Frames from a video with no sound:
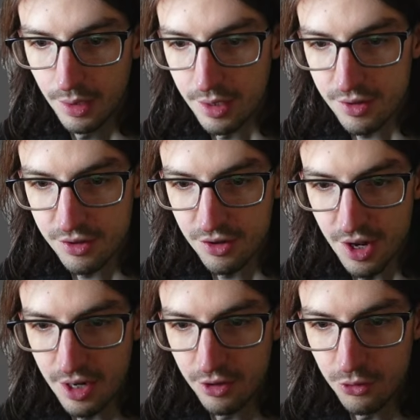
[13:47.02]
It's a
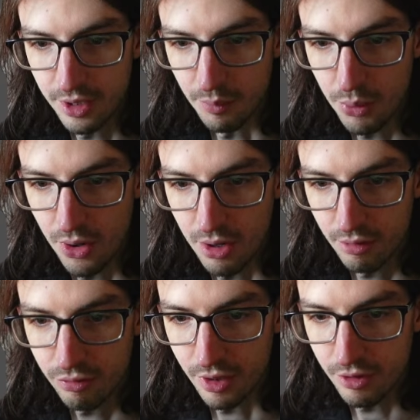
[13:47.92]
snake doing the
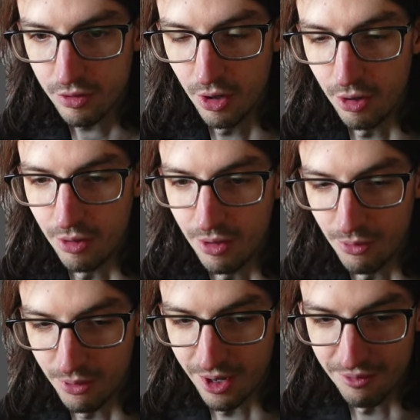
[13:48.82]
pog face.
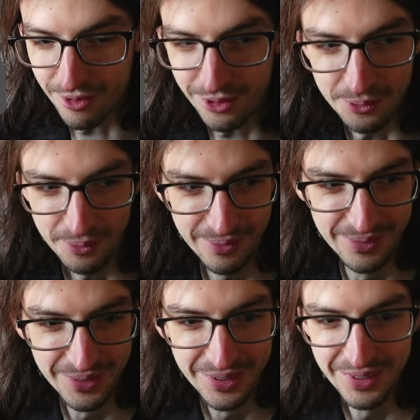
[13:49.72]
Oh, okay, very cool.
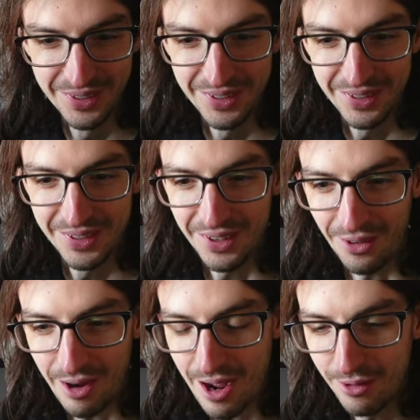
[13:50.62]

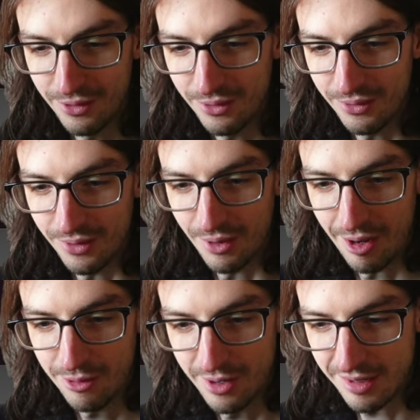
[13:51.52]
How do you
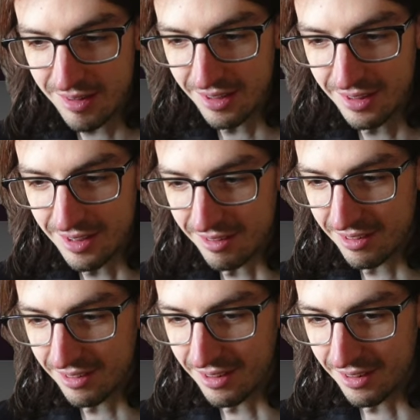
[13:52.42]
guys get these